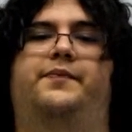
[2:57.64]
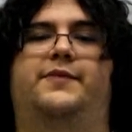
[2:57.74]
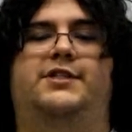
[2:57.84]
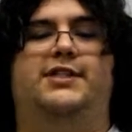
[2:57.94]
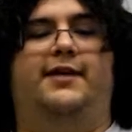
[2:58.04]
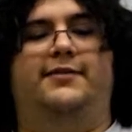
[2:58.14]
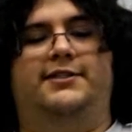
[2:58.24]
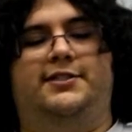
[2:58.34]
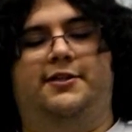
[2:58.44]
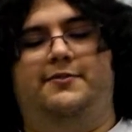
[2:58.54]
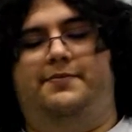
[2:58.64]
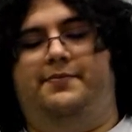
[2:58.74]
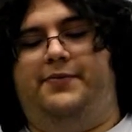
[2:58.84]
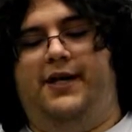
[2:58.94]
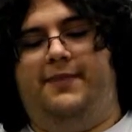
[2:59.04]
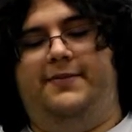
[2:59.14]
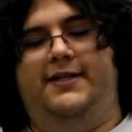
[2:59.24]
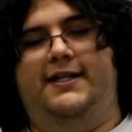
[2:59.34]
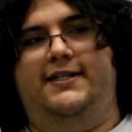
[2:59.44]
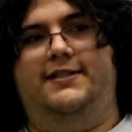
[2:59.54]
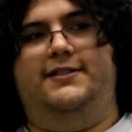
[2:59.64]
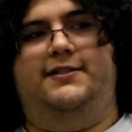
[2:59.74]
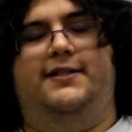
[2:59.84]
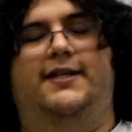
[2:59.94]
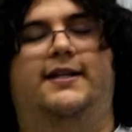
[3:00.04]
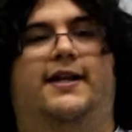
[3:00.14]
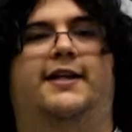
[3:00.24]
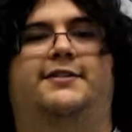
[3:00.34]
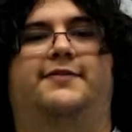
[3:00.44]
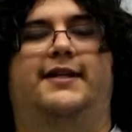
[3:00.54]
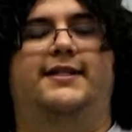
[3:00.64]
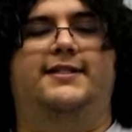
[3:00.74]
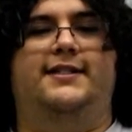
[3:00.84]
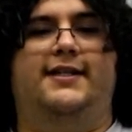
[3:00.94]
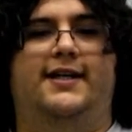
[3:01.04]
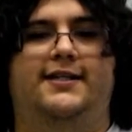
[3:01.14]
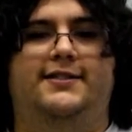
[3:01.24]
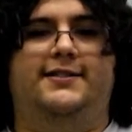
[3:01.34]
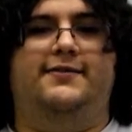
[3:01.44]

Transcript: gyroscope properties in X, Y, and Z again, so